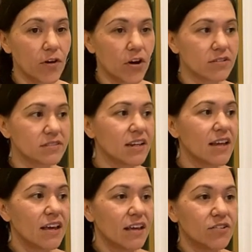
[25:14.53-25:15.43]
false.
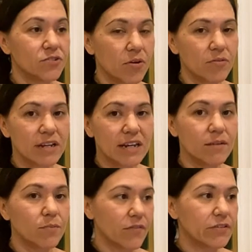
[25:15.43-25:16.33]
You don't
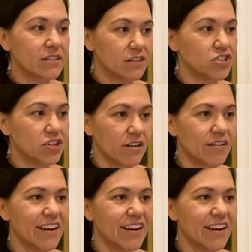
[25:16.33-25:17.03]
need breakfast, lunch, and dinner.